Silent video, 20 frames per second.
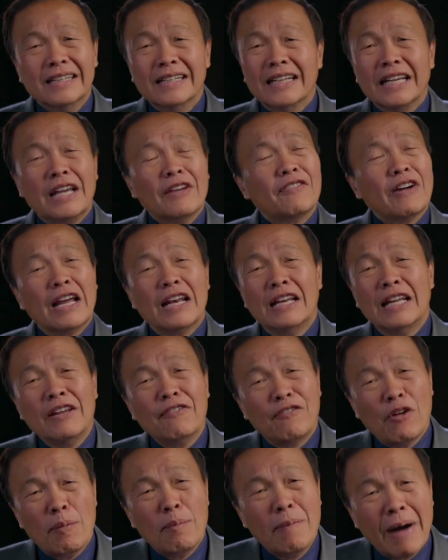If I
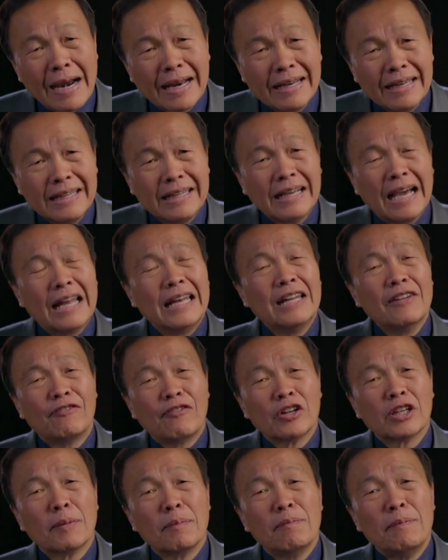live for money, I live
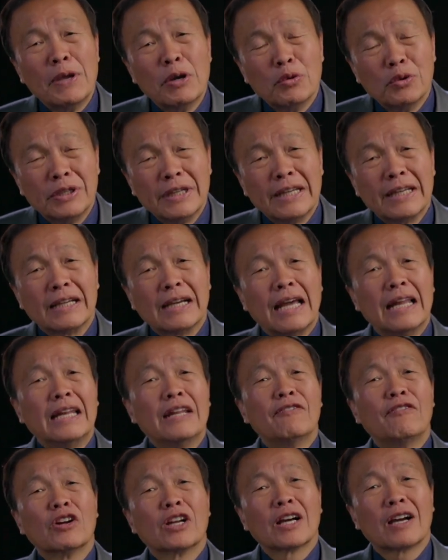for the building, I
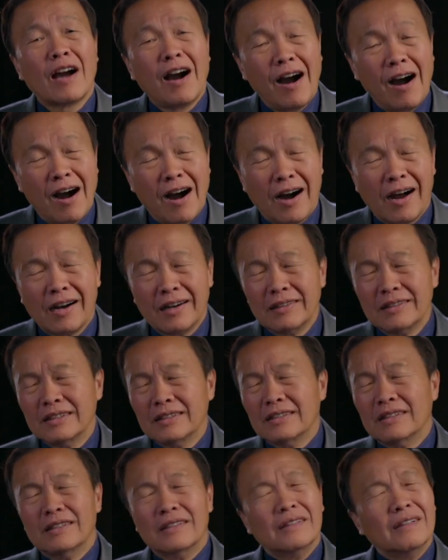live for the car,
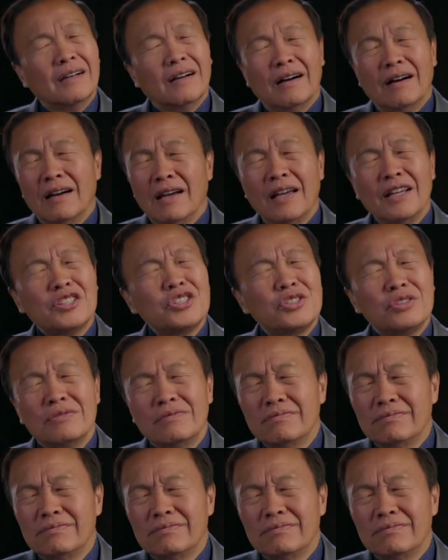it's